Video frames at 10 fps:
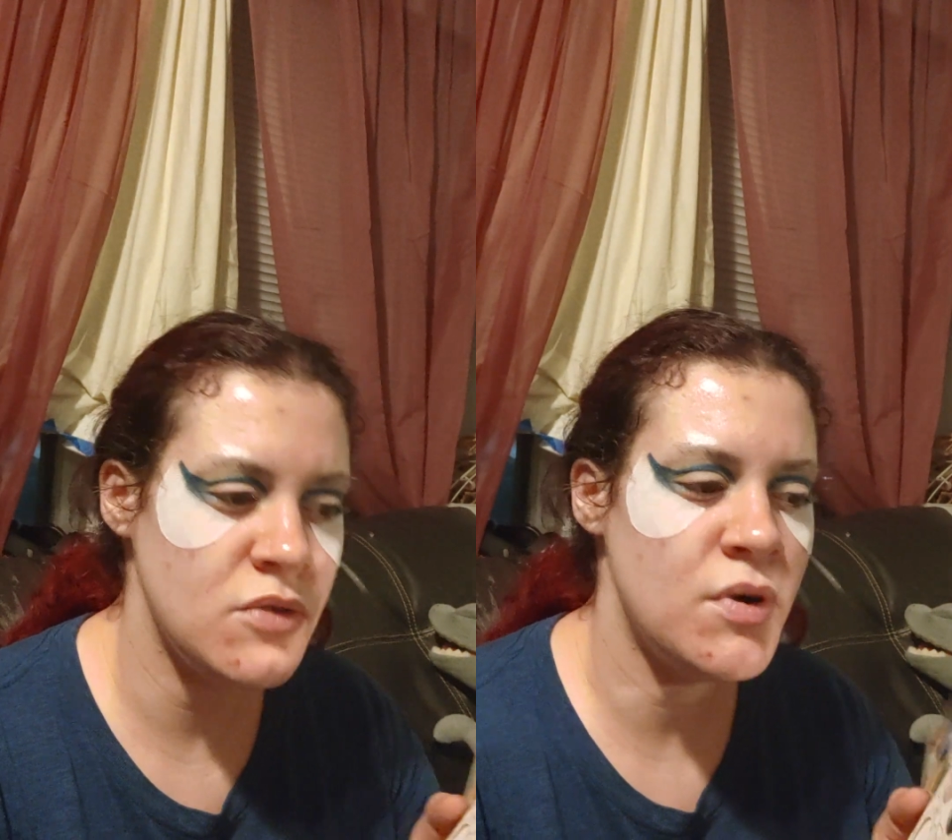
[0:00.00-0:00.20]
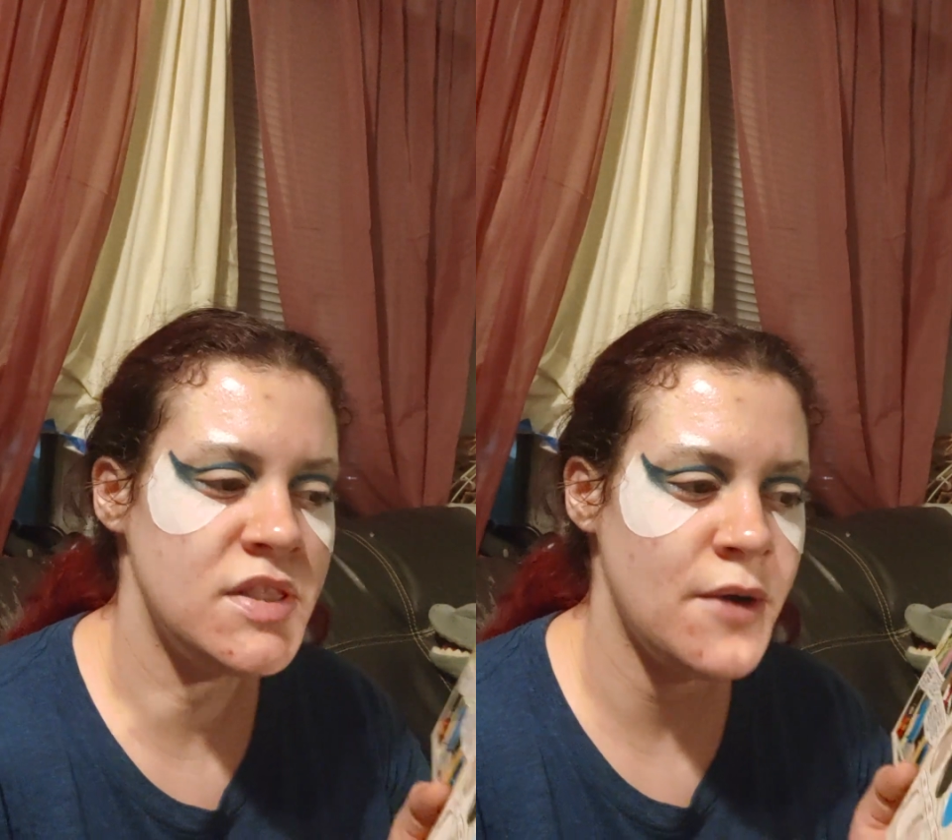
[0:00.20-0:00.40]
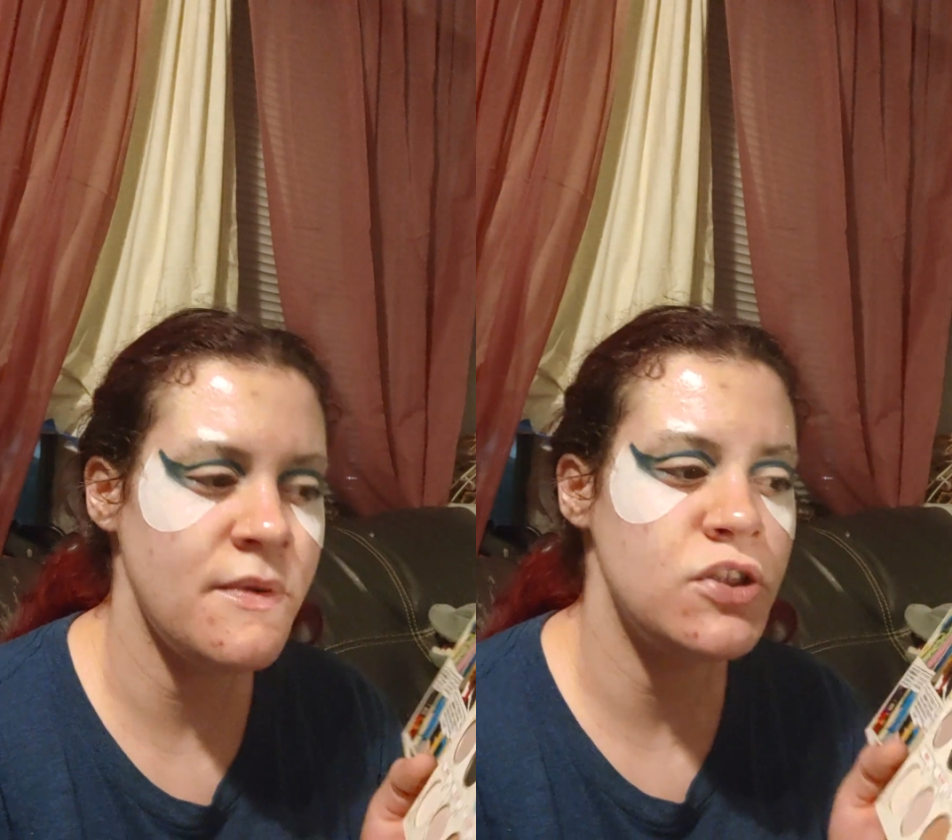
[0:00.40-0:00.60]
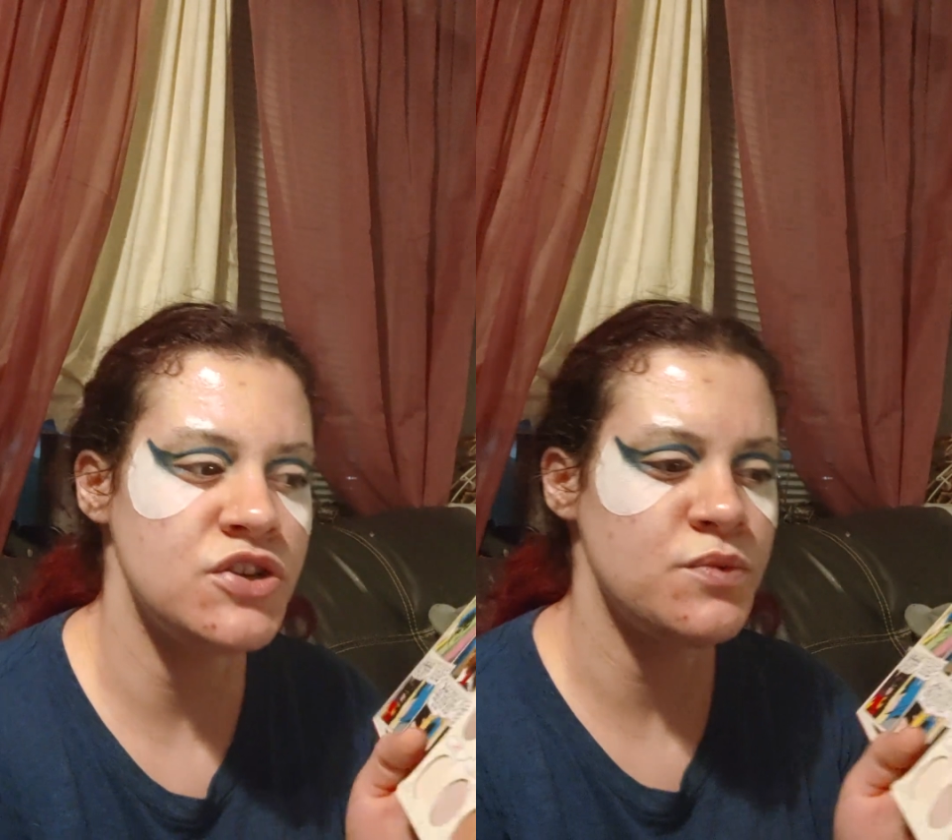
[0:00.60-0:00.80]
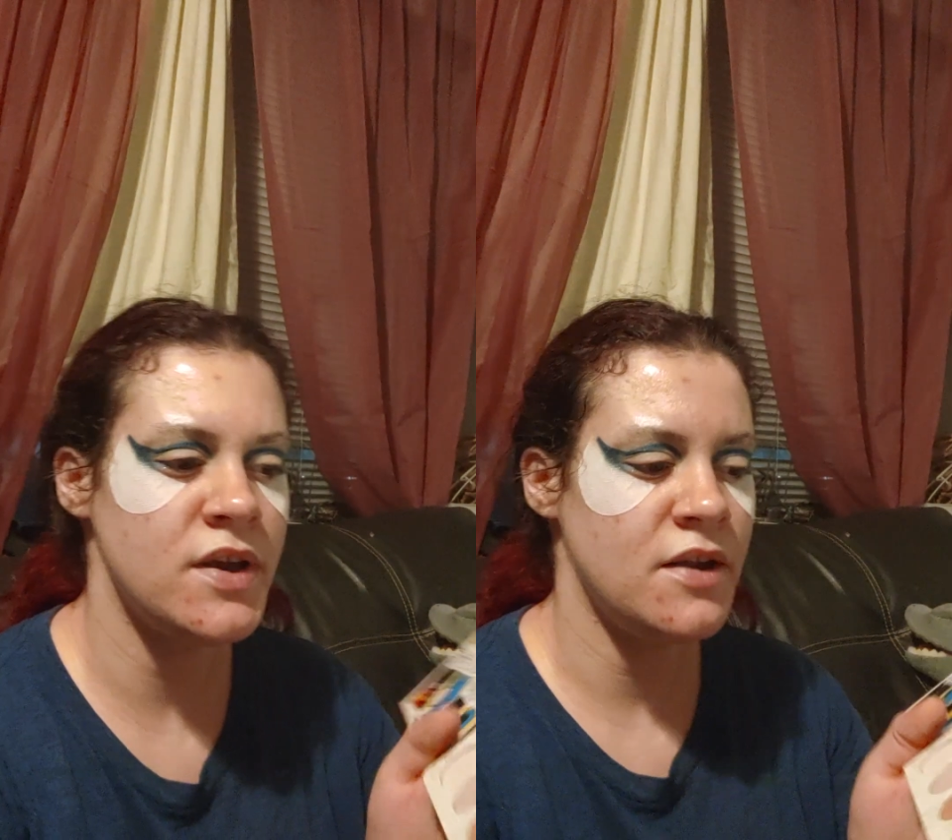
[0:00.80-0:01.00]
the one that we
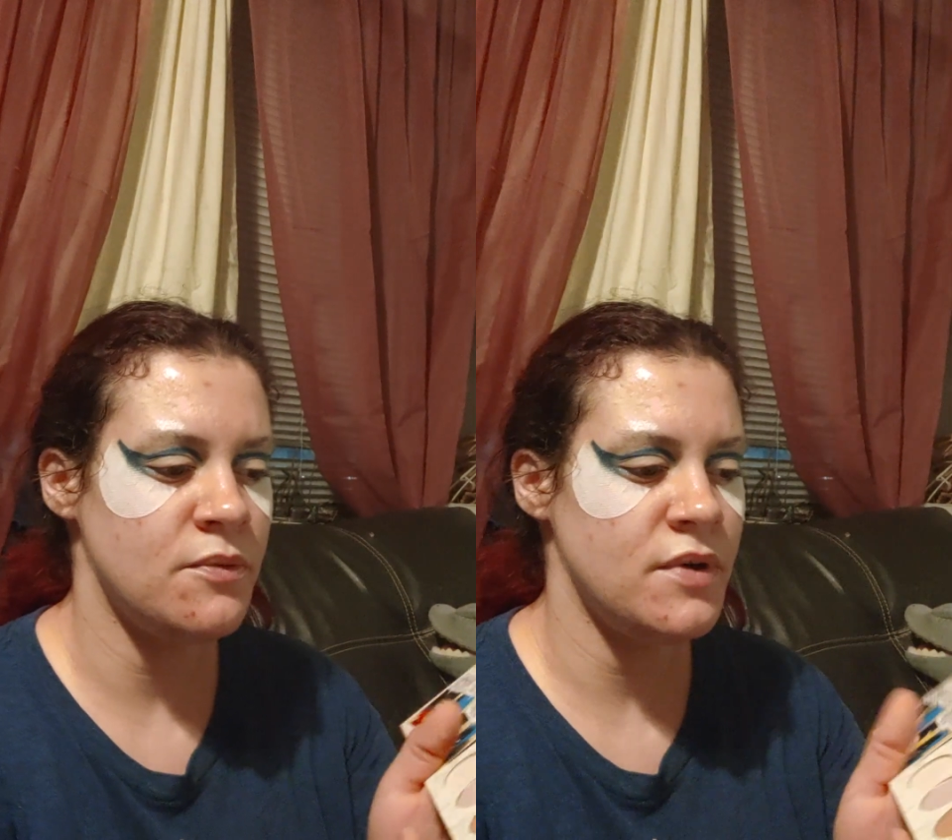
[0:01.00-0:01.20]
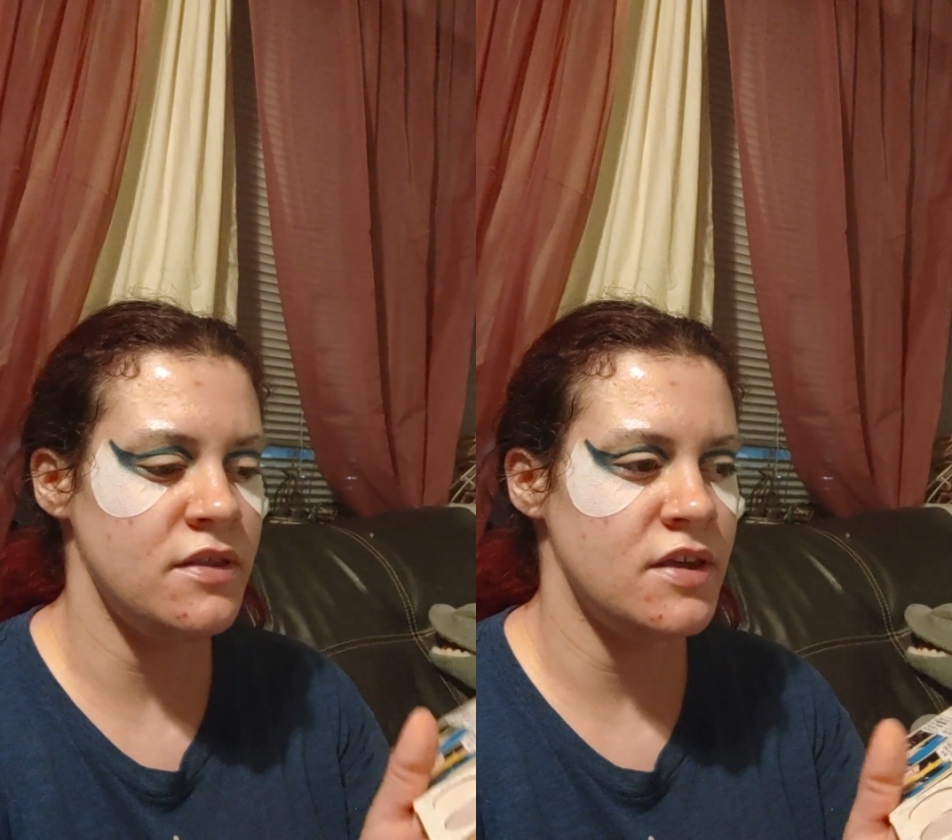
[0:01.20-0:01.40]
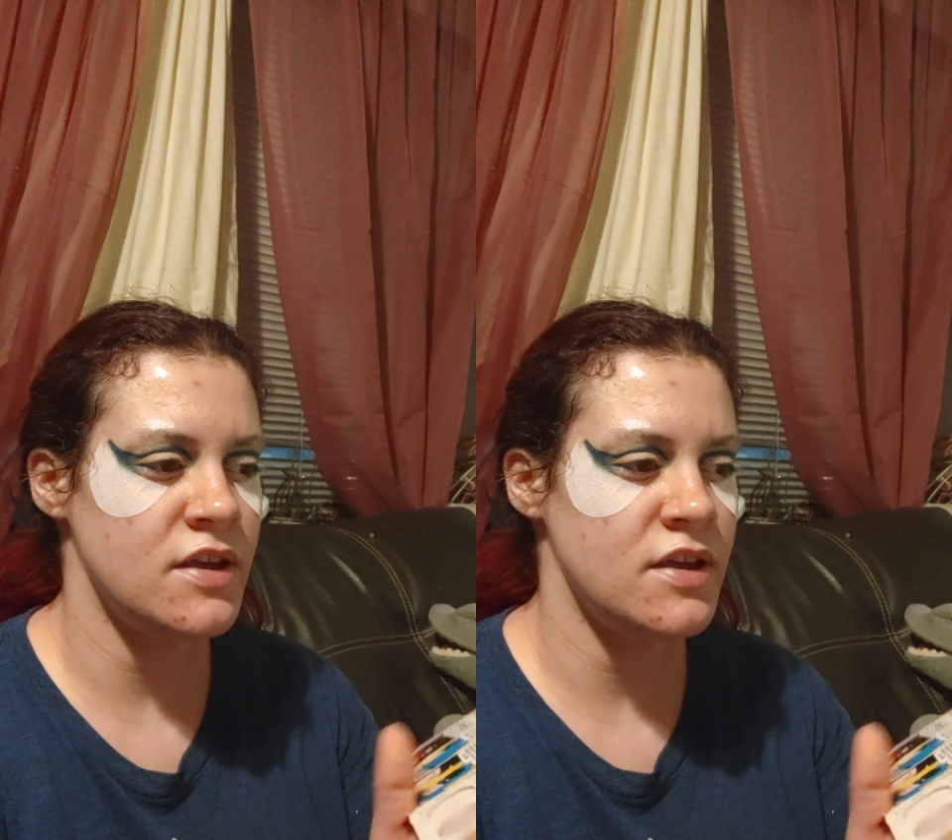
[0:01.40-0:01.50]
just went in with,